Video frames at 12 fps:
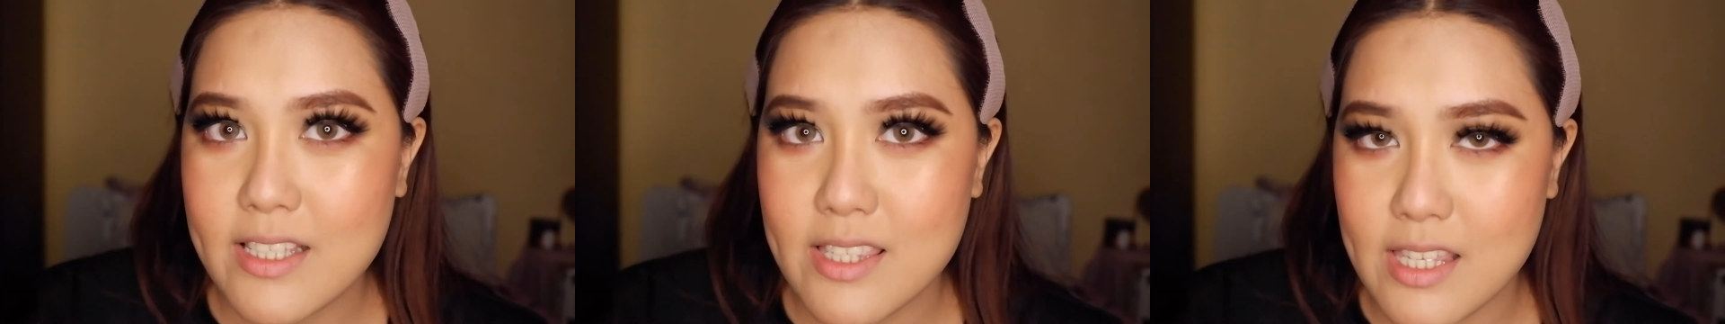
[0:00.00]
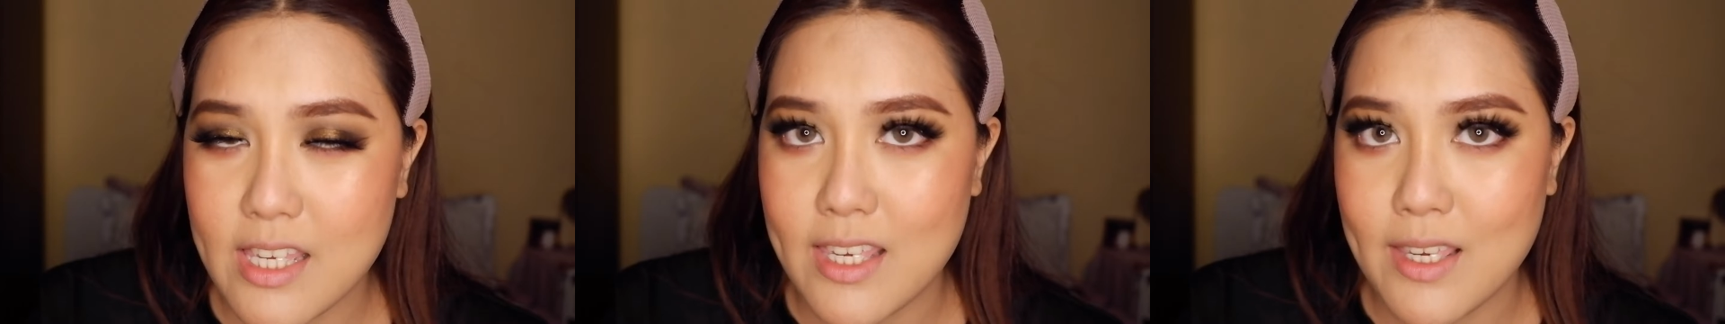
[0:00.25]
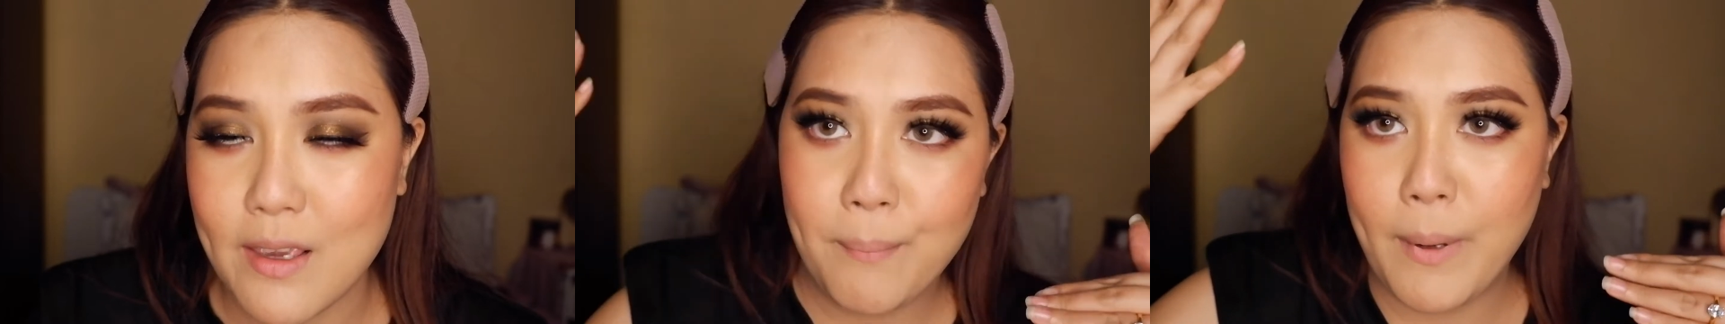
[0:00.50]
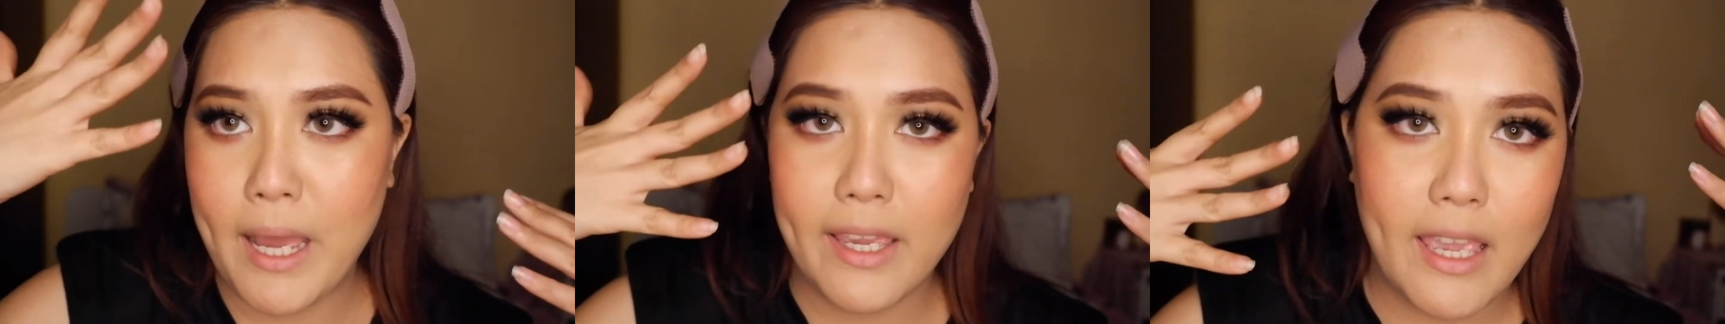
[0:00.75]
see
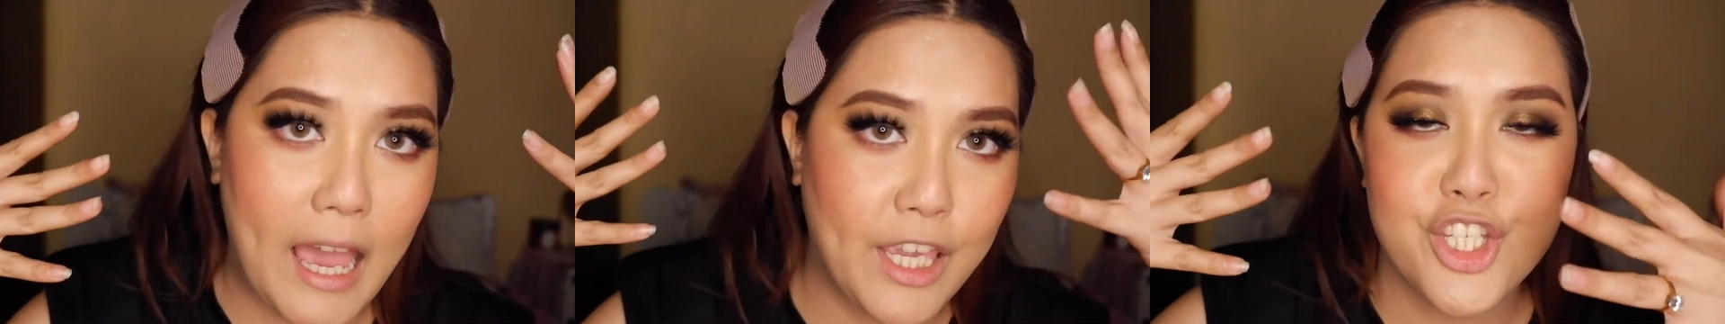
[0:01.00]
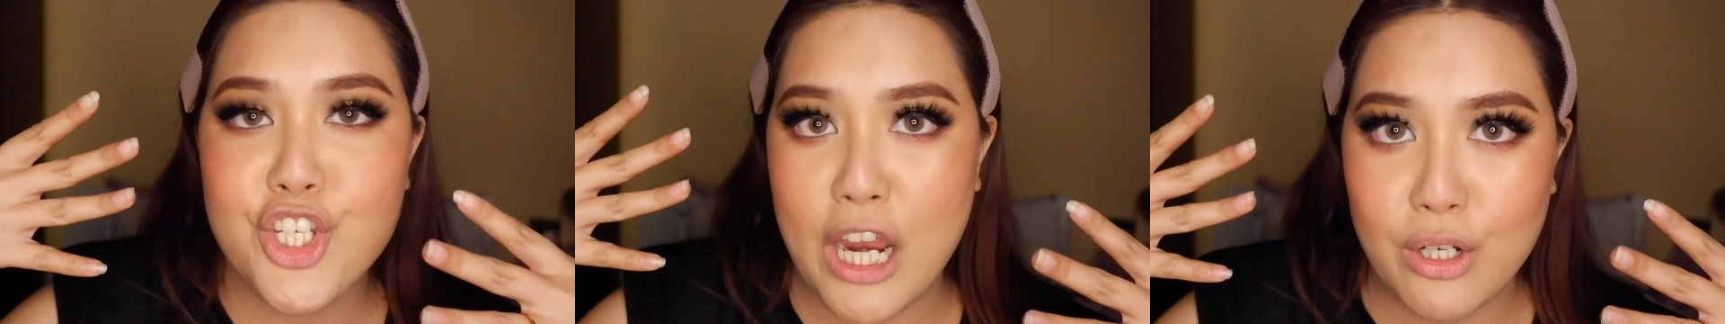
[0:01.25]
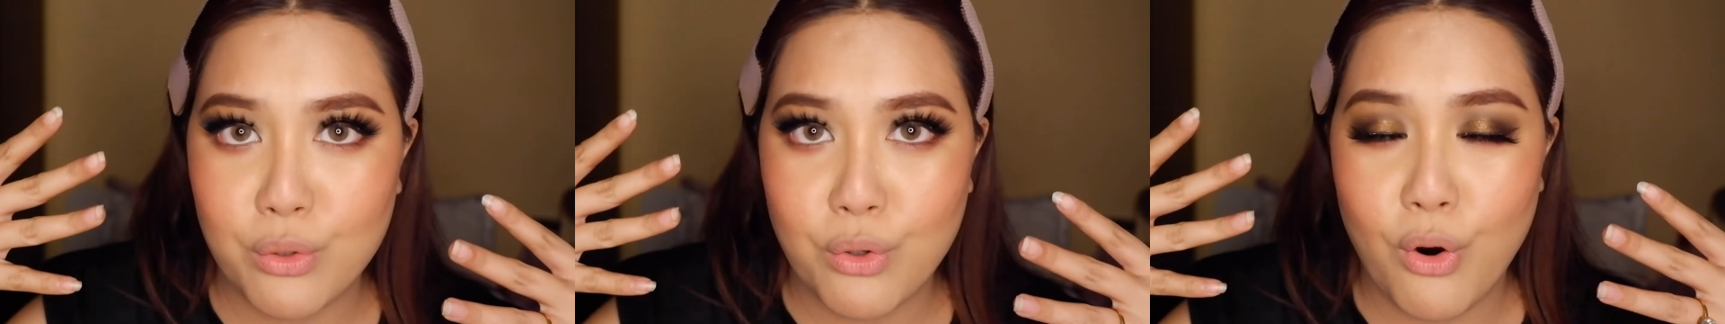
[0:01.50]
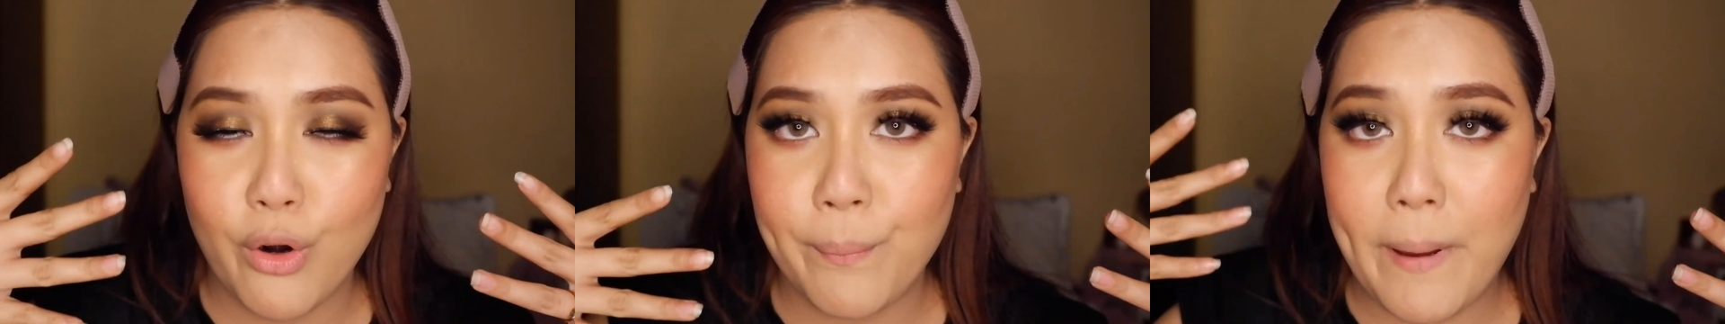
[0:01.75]
my eyeshadow
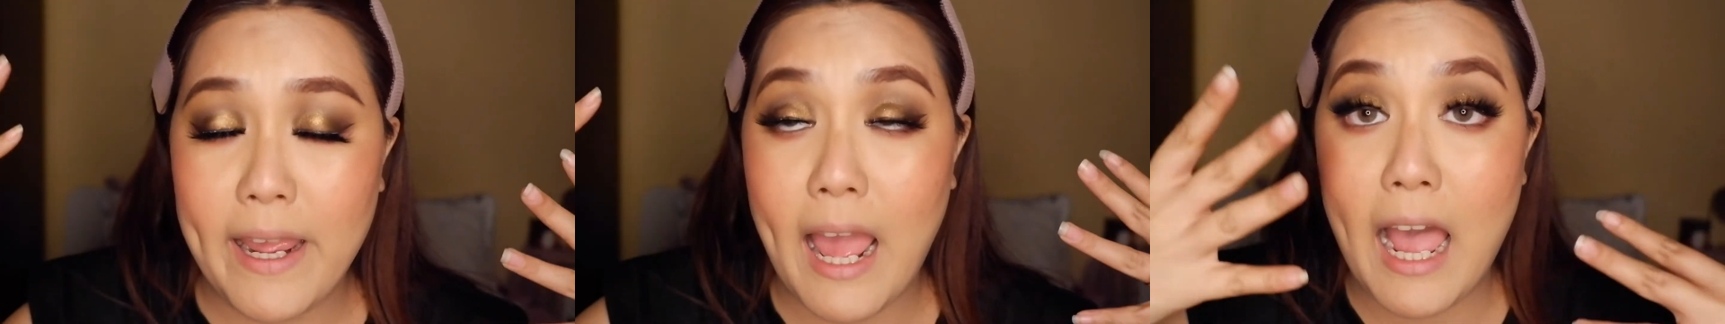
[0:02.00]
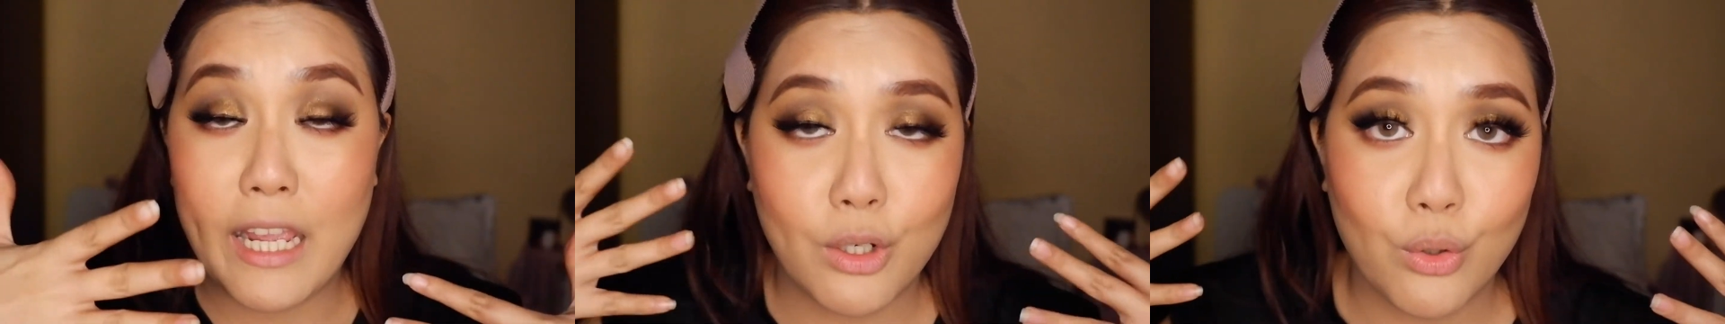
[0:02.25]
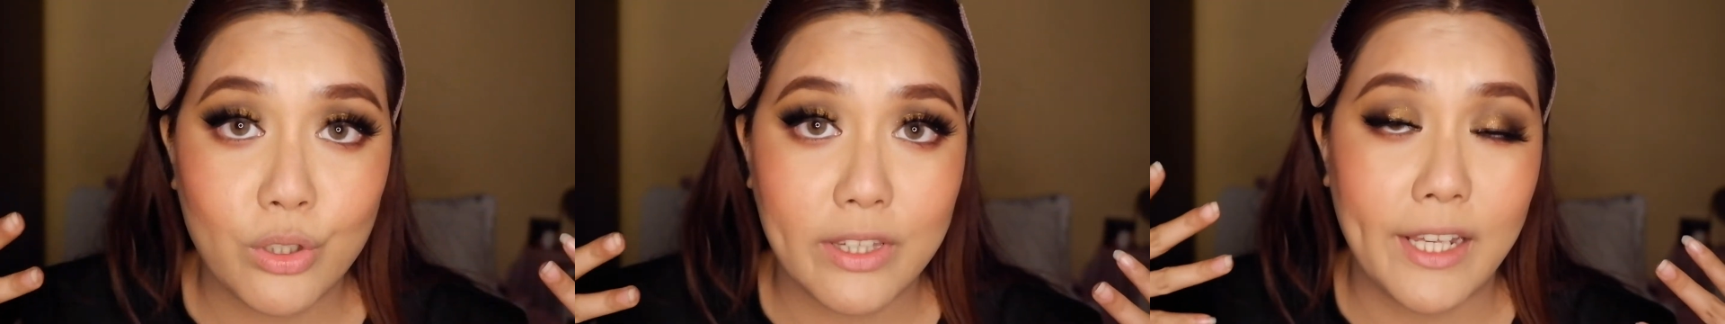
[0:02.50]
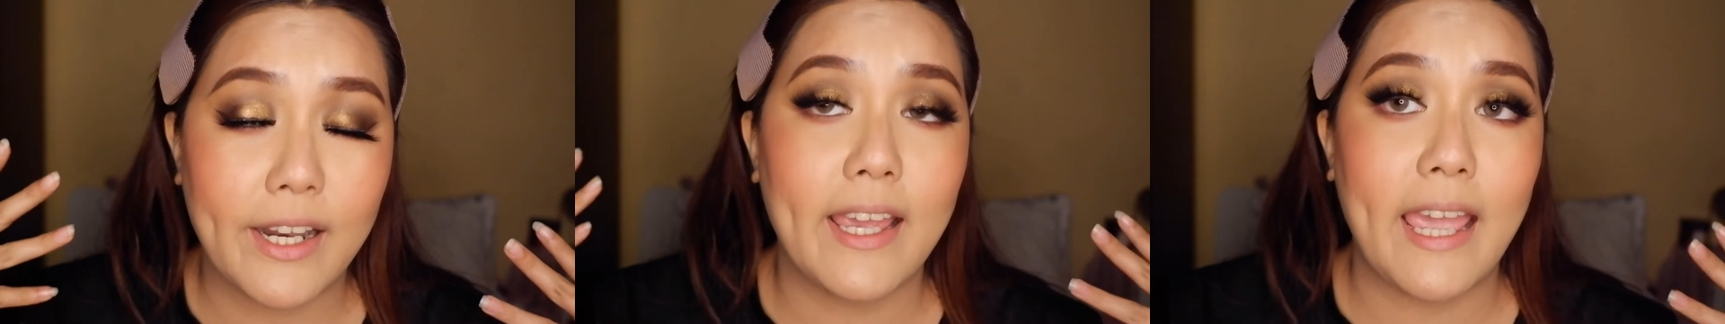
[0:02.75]
or my eye look
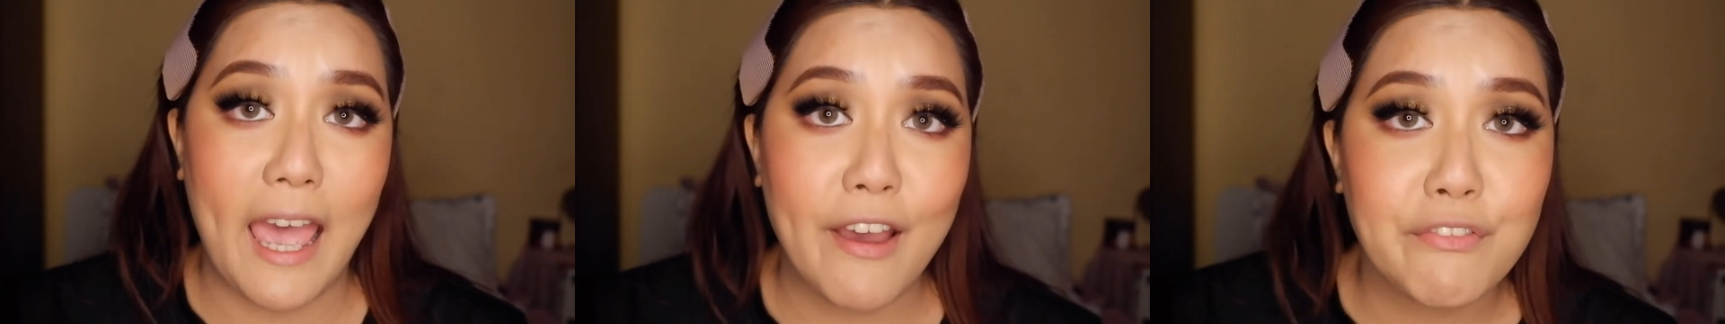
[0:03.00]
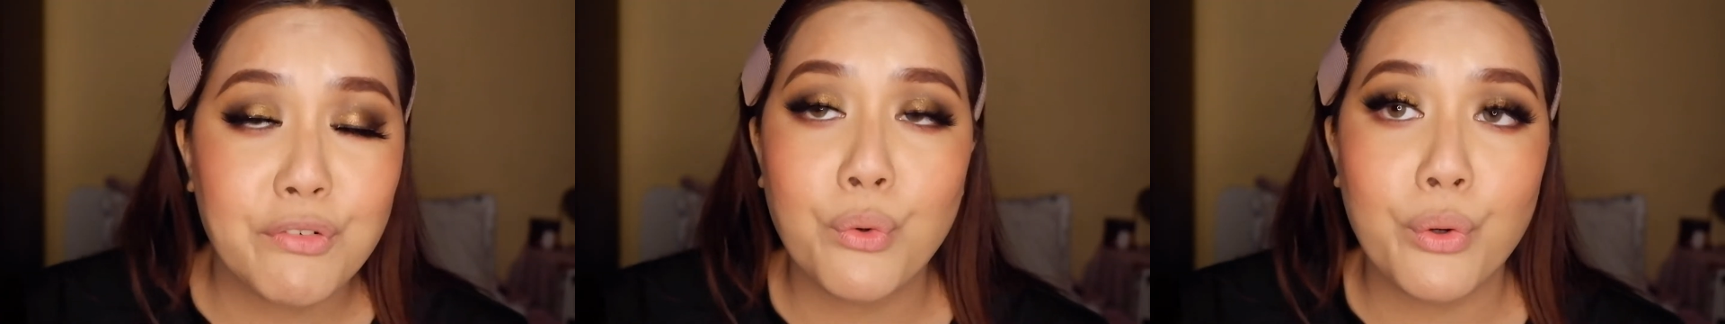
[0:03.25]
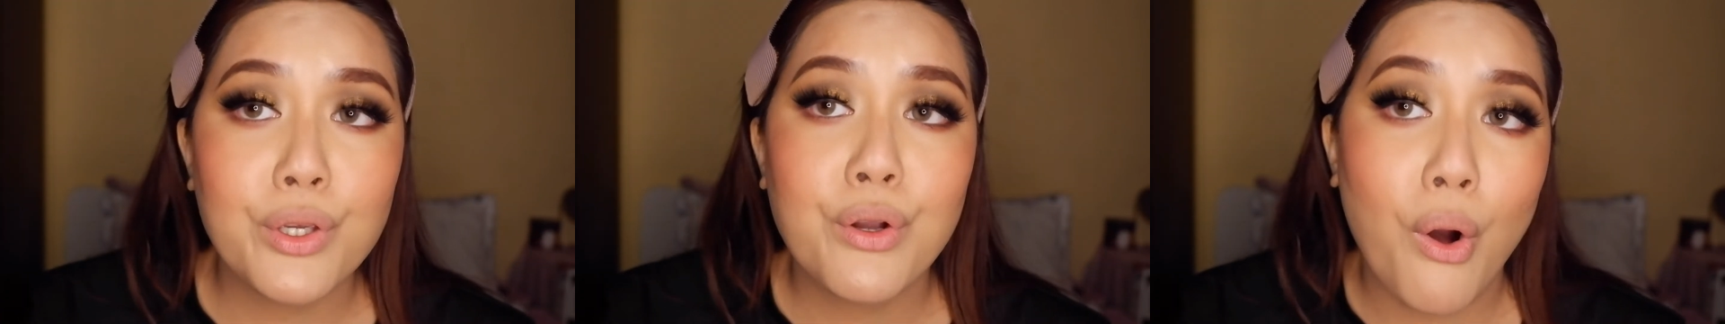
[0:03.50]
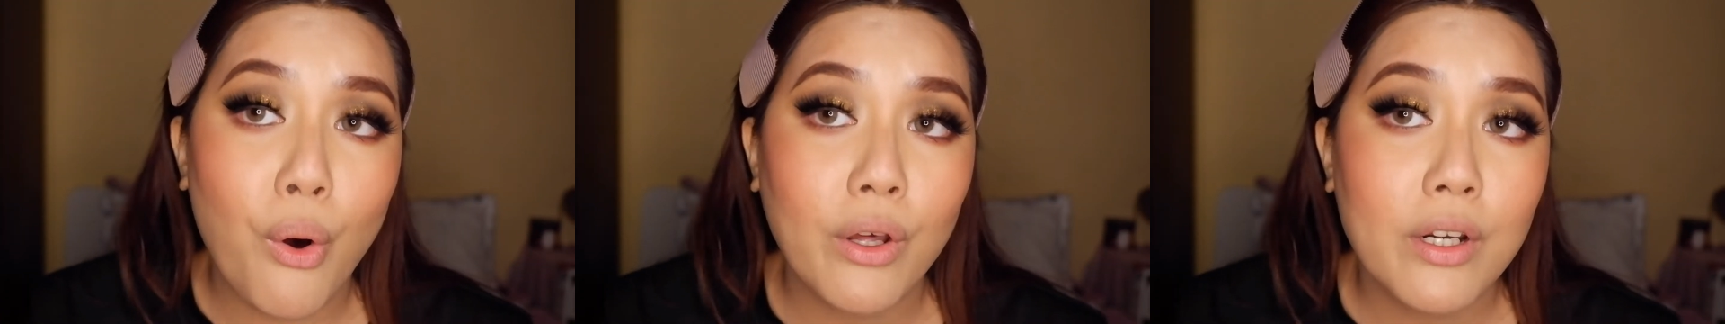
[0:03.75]
that I have going
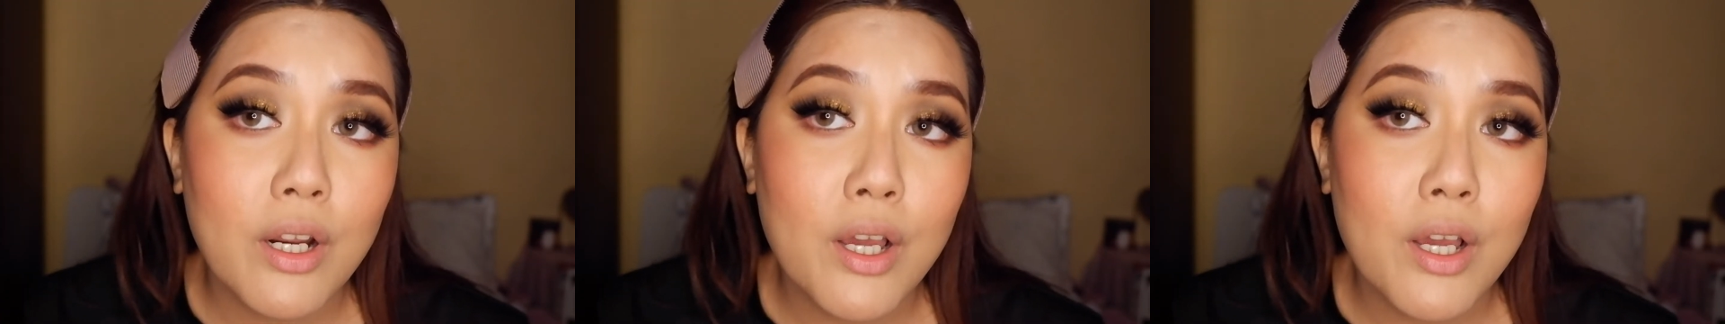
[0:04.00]
on,